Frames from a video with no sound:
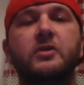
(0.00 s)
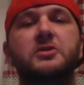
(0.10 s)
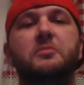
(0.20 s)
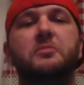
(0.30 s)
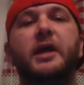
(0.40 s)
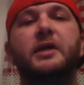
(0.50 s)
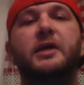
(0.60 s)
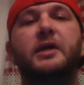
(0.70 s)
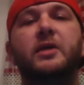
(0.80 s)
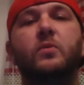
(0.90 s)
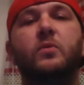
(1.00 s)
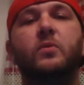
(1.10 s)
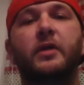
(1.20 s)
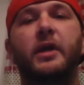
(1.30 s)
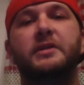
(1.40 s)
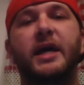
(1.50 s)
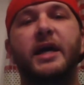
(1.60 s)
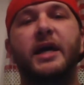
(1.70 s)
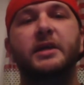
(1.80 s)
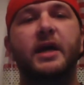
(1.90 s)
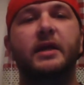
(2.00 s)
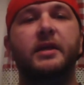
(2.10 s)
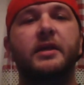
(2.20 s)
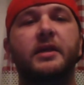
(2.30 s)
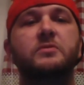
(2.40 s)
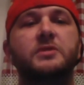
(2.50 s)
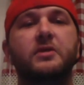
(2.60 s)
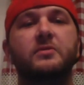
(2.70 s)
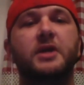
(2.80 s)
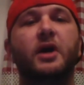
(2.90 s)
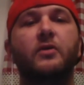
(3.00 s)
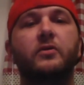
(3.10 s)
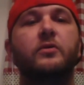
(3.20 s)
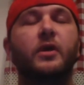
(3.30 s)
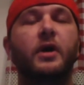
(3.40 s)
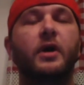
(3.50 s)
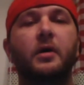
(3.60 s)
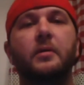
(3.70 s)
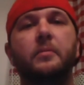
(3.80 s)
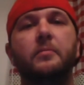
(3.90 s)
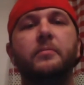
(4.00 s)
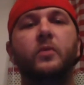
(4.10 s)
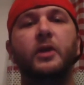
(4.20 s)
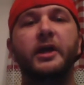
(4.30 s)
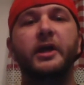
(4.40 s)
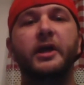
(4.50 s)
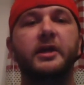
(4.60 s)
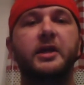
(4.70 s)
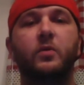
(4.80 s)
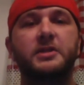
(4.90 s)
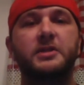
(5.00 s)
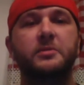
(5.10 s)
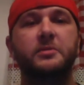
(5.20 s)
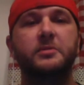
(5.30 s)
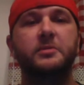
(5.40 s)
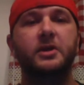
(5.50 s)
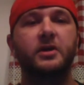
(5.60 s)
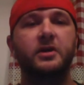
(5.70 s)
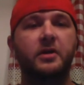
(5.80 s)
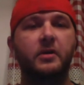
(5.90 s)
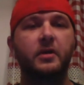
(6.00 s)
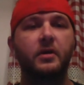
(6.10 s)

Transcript: your main keyword in the tags, and then use those other related keywords that I was talking about.